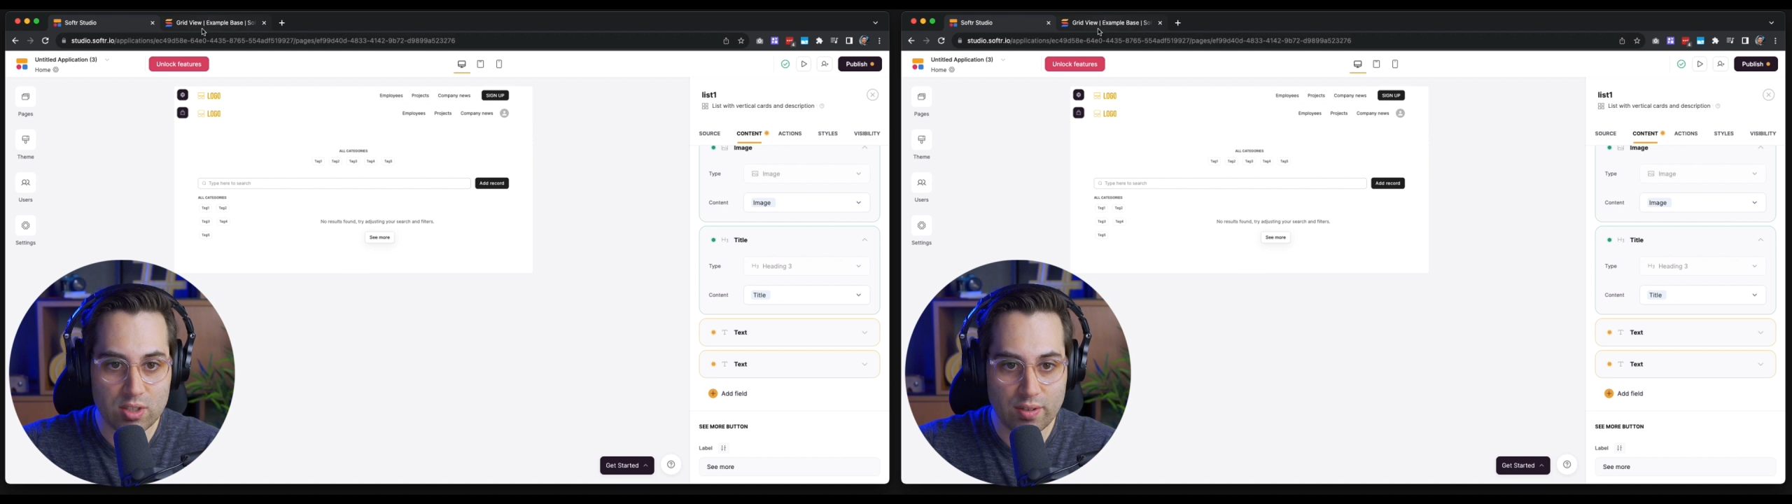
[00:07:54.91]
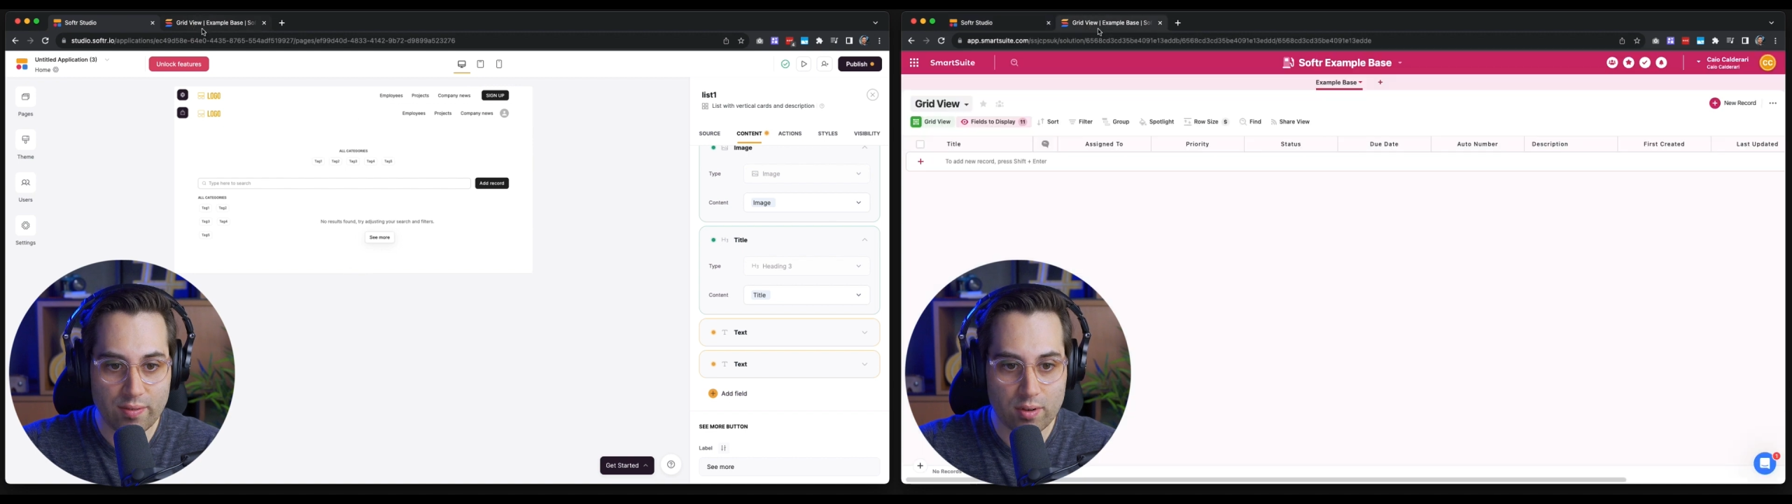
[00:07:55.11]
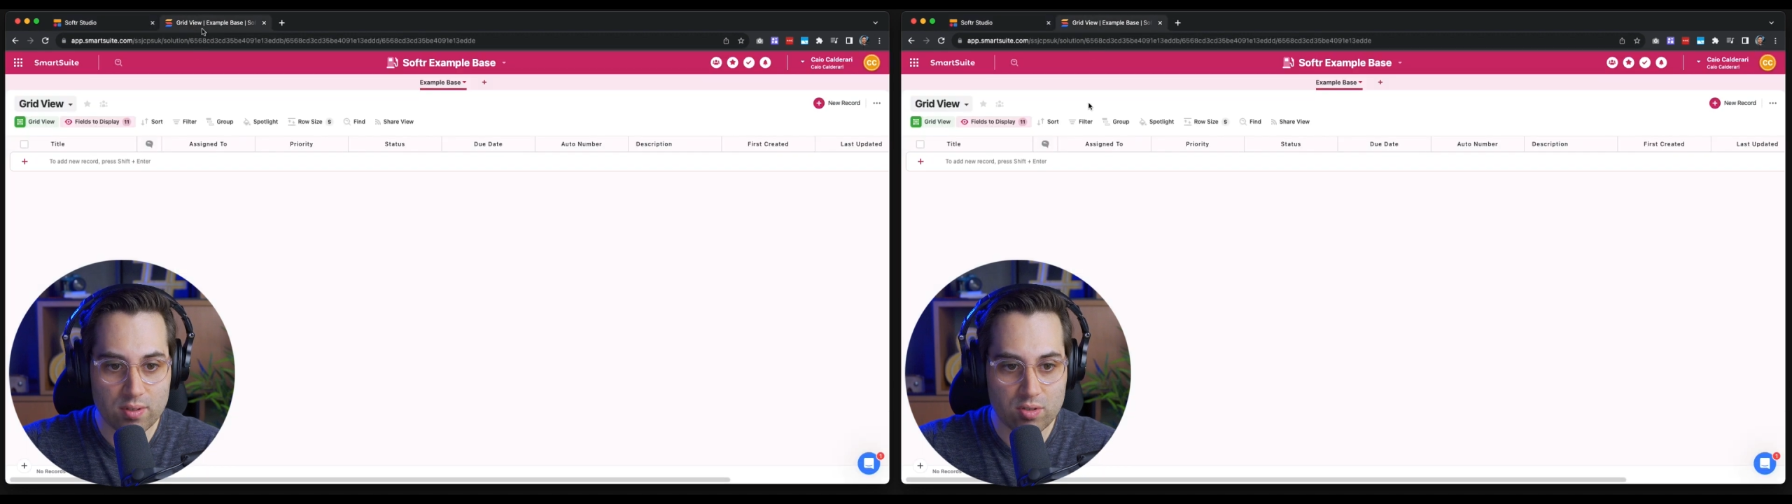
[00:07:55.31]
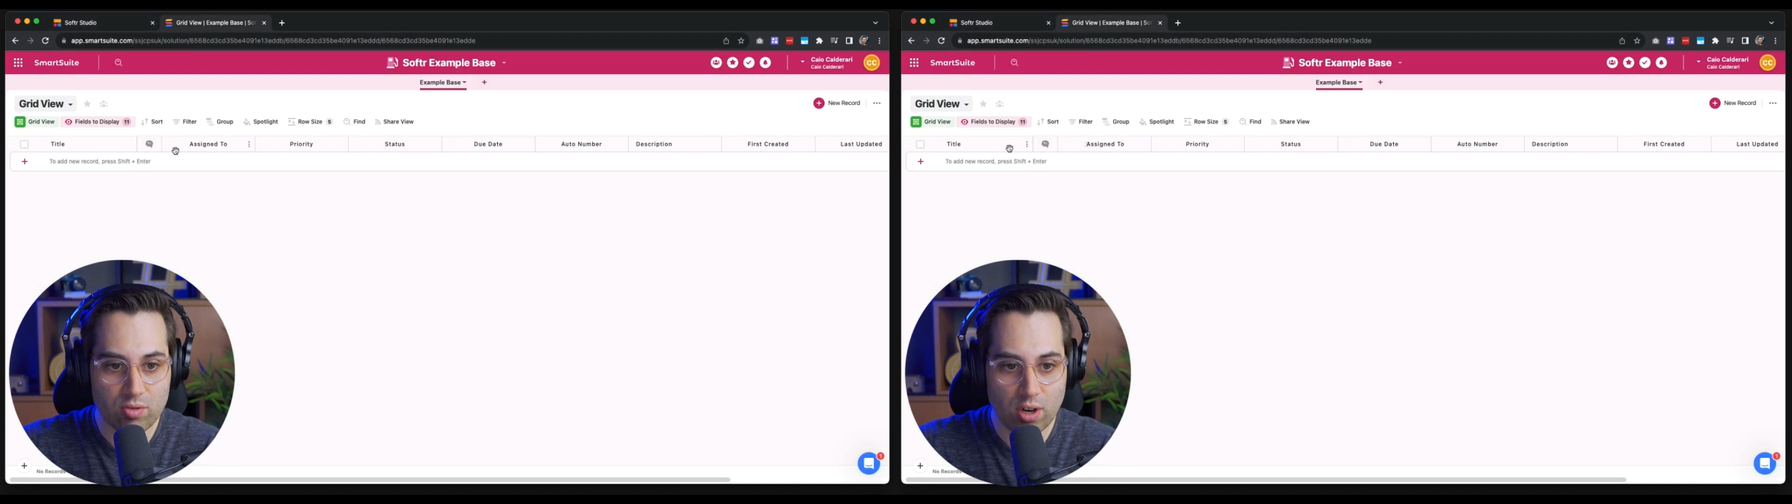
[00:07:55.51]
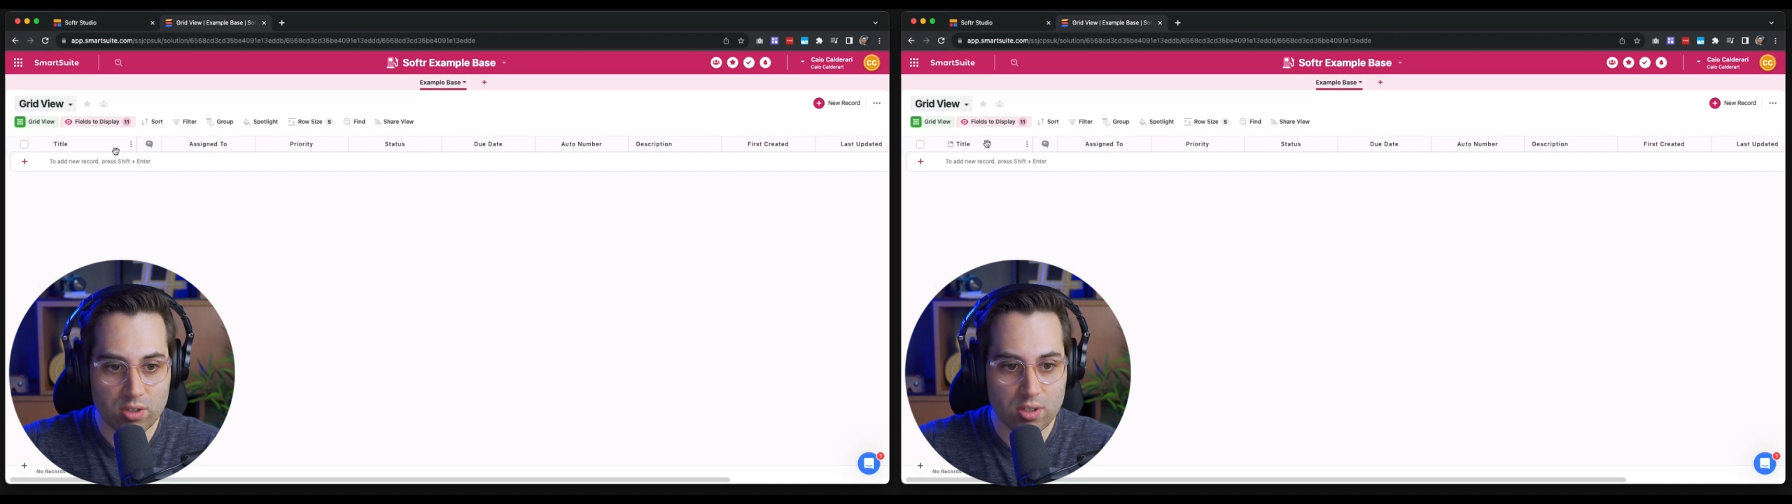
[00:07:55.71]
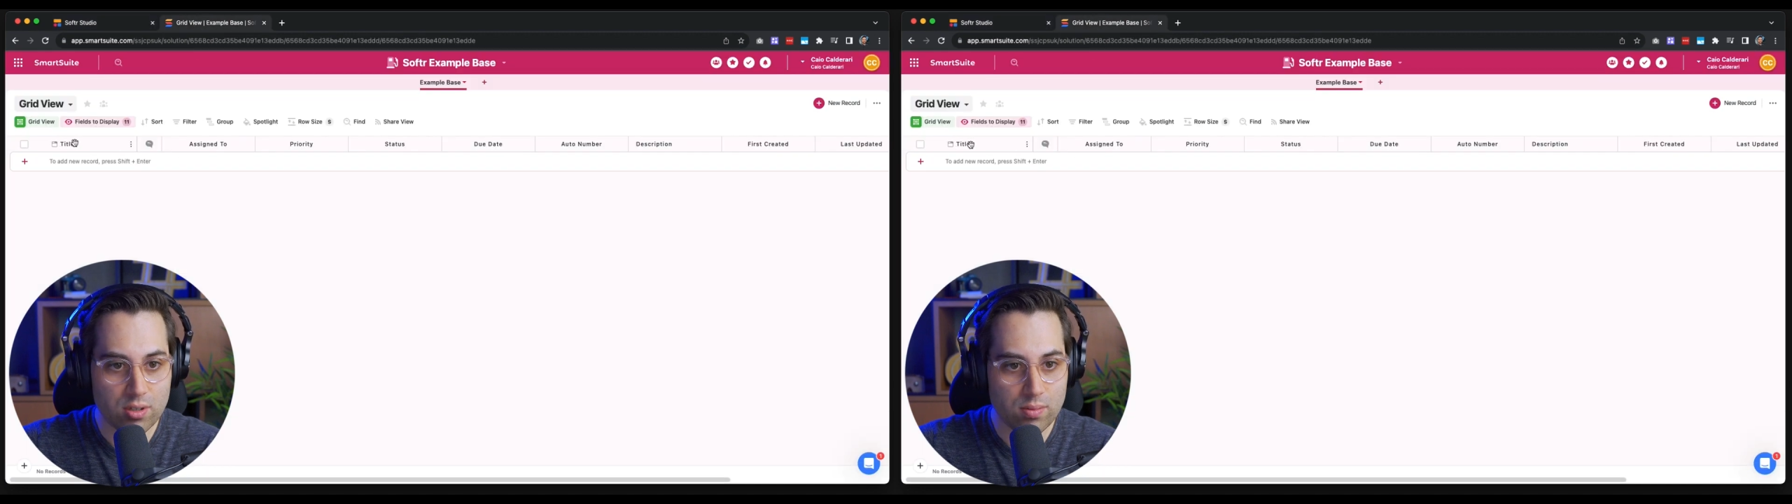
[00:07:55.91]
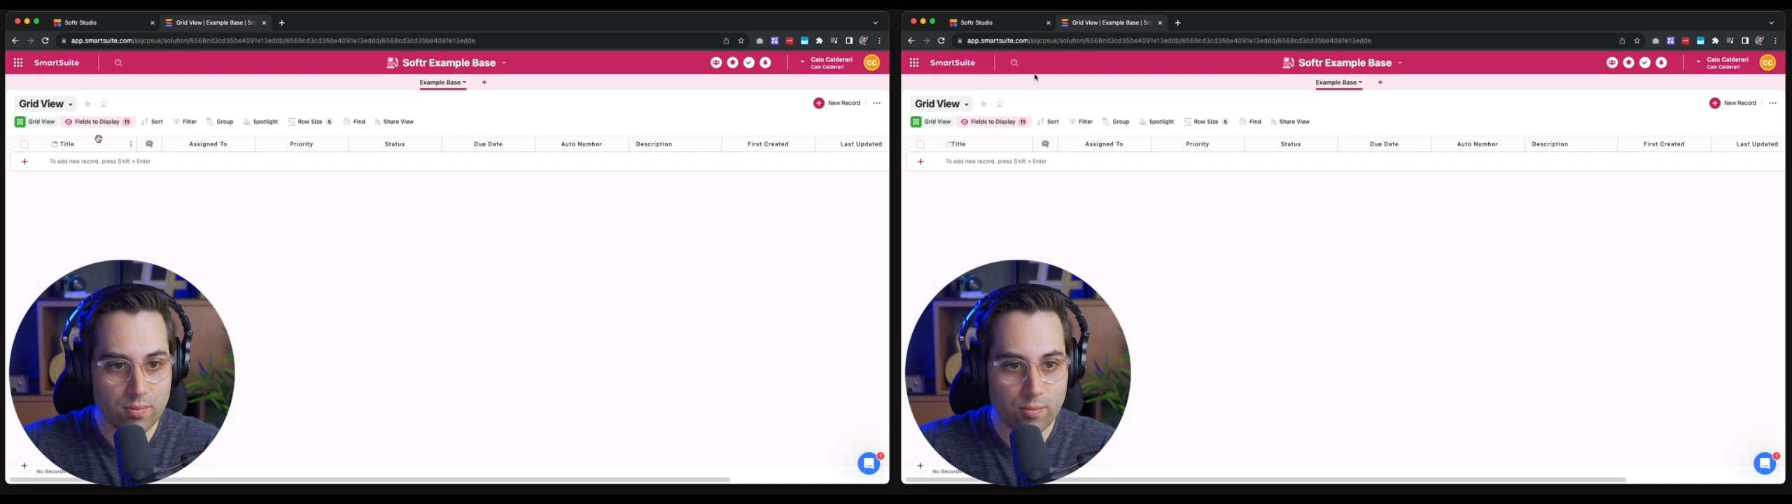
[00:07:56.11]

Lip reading: default structure